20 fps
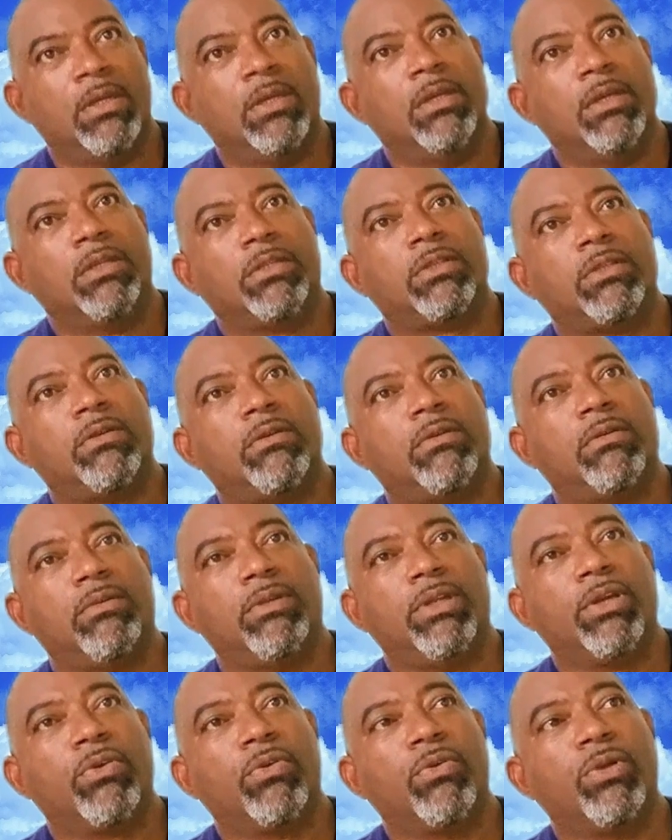So
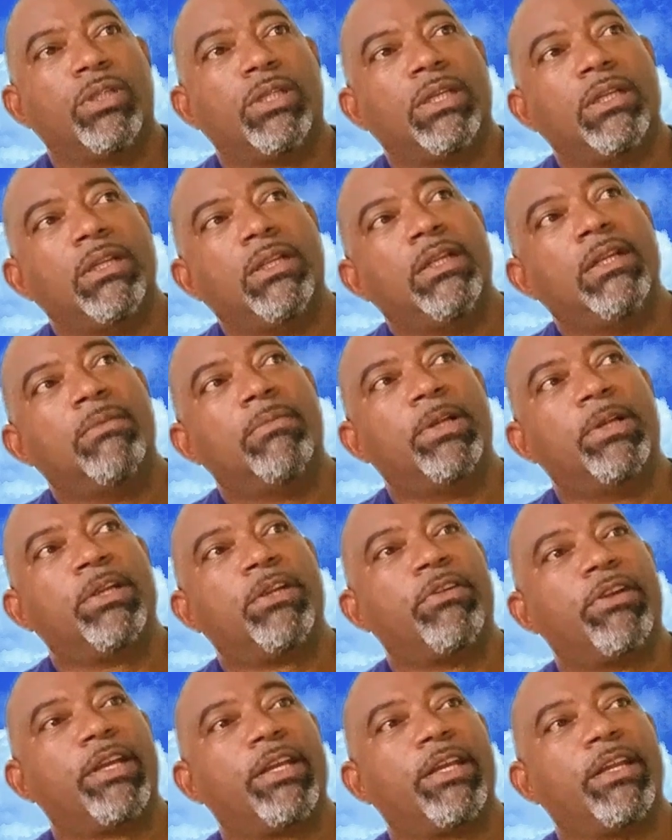you go to learn about the
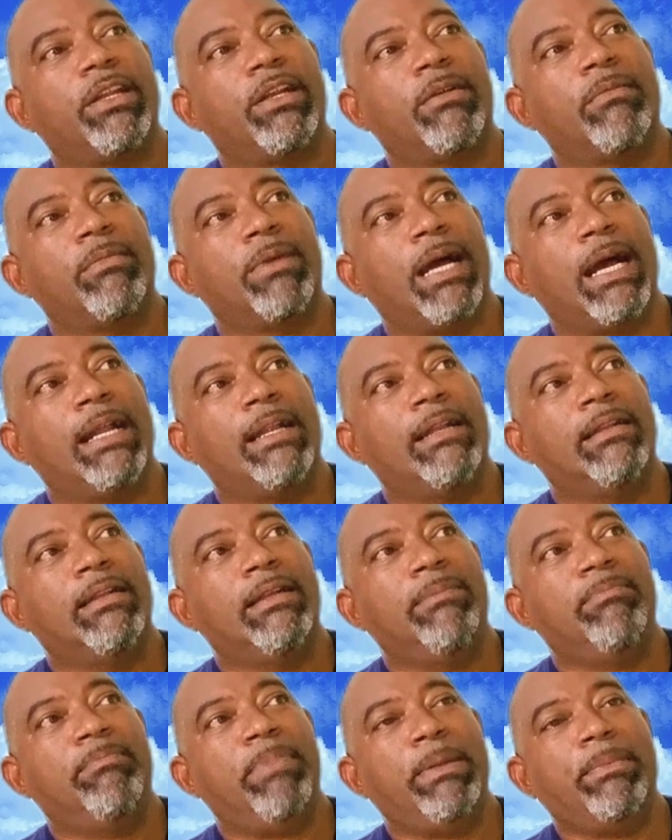curriculum, and
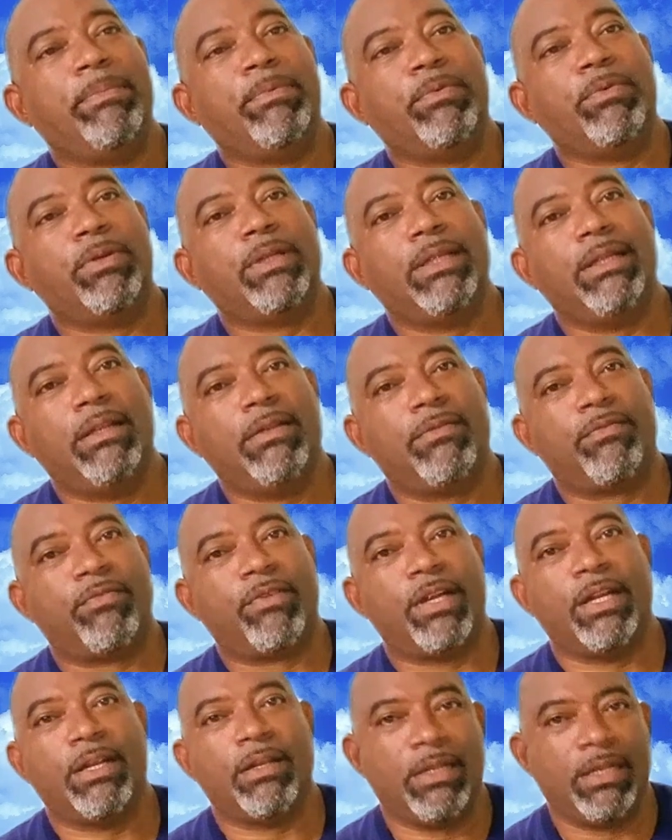the people who are
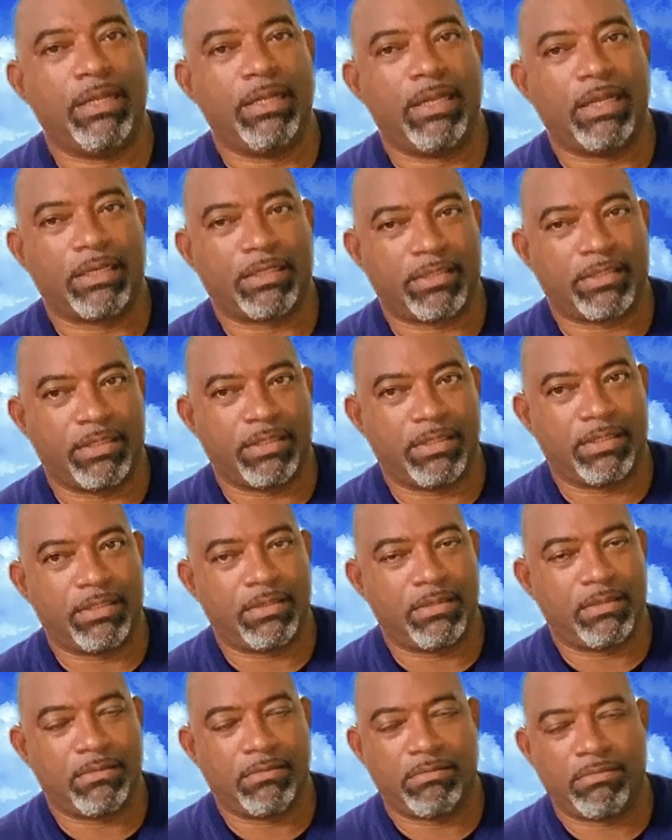delivering the
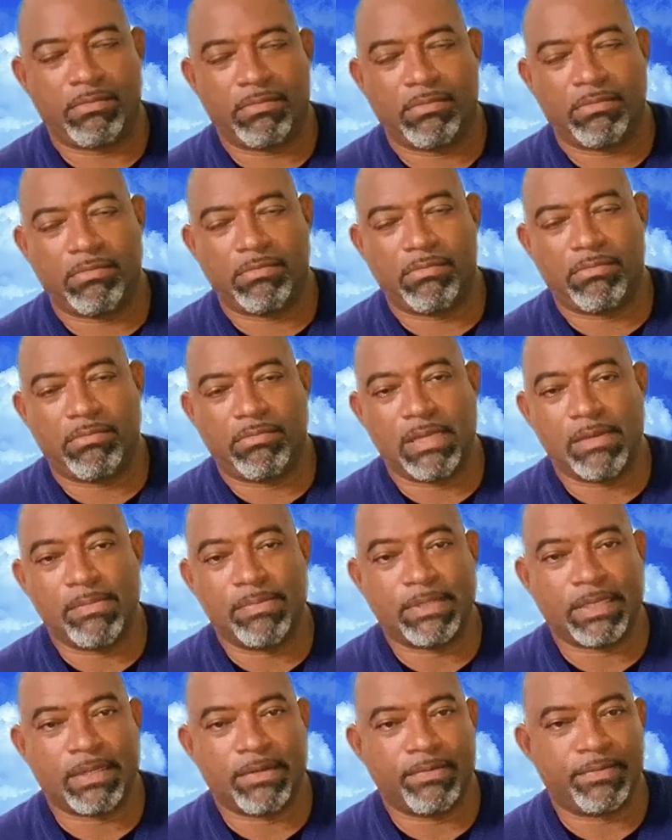lectures
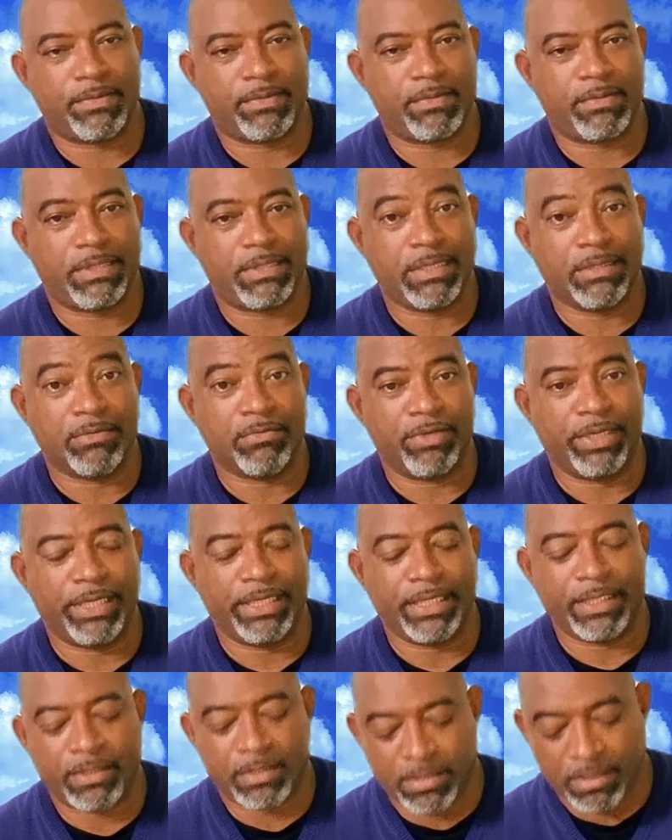themselves didn't read
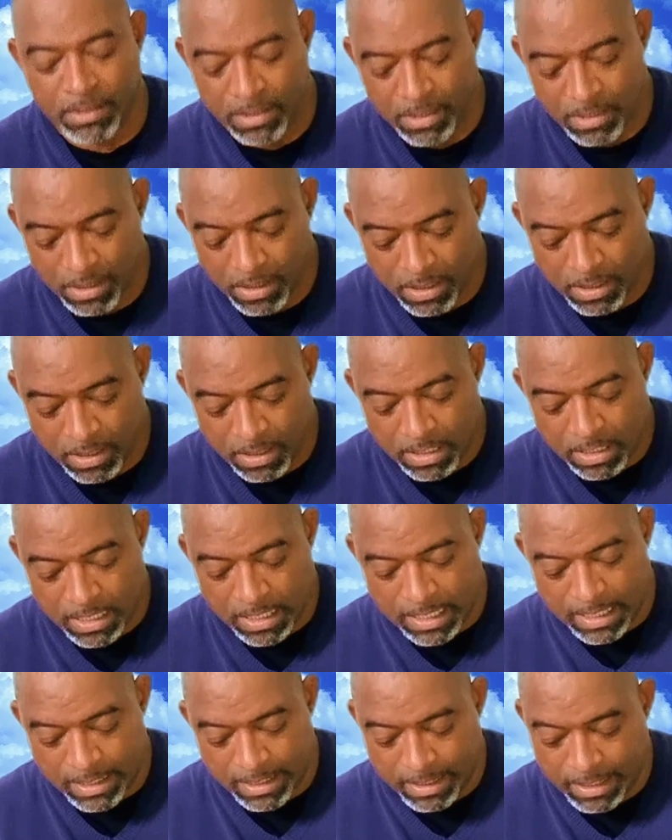it,
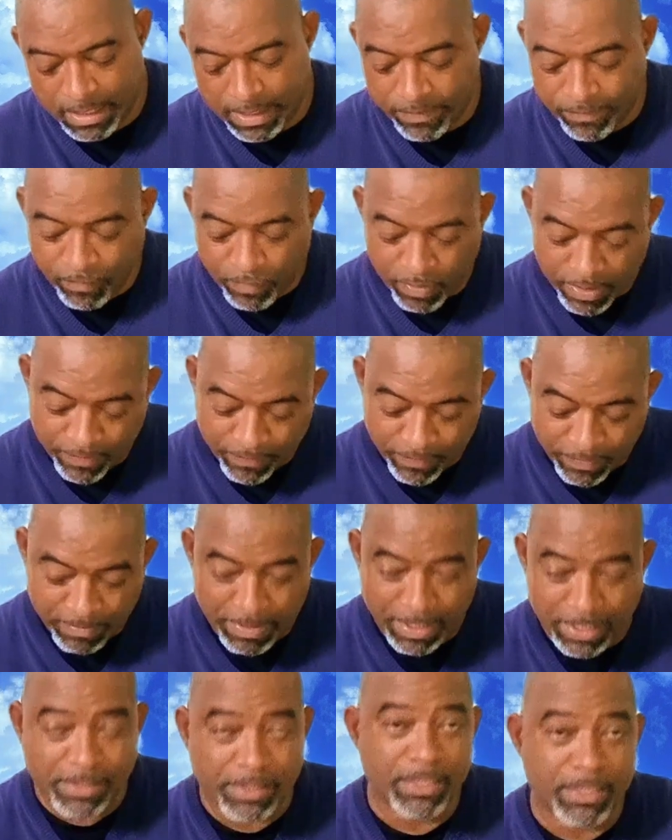and they have wrong
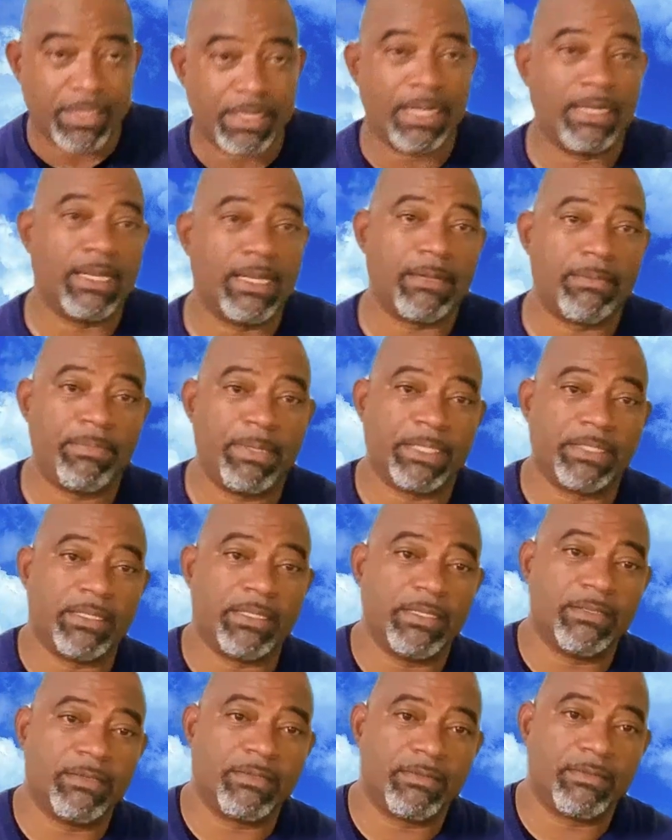information, and that
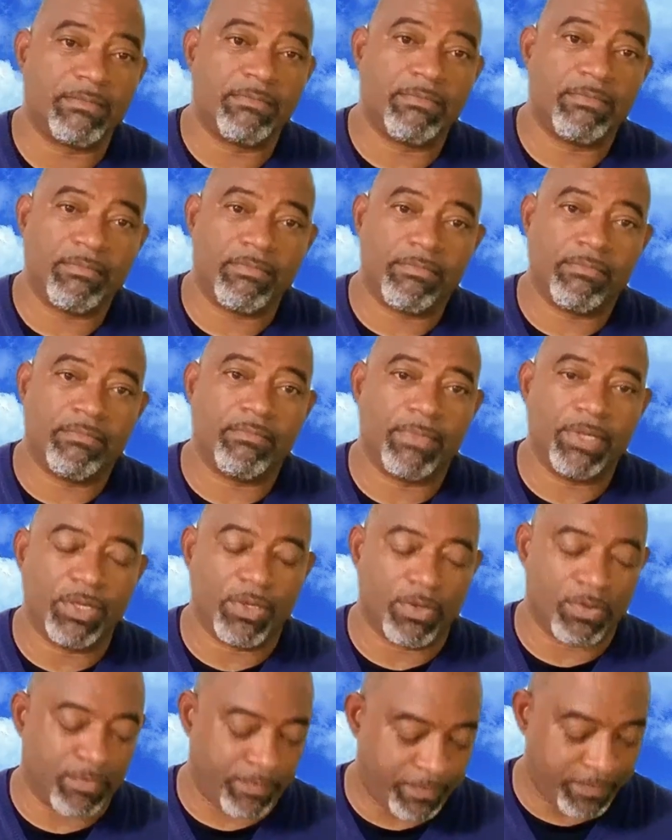pisses me
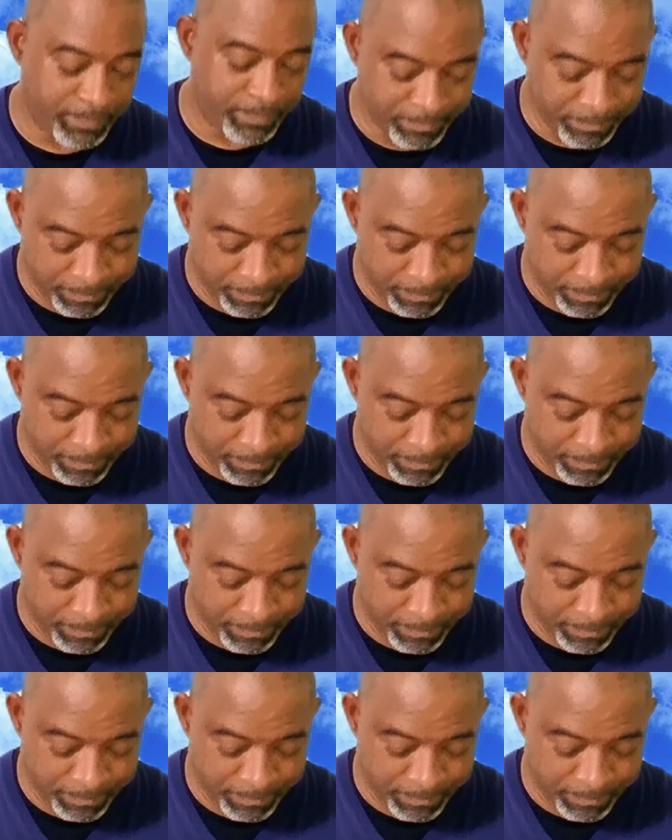off.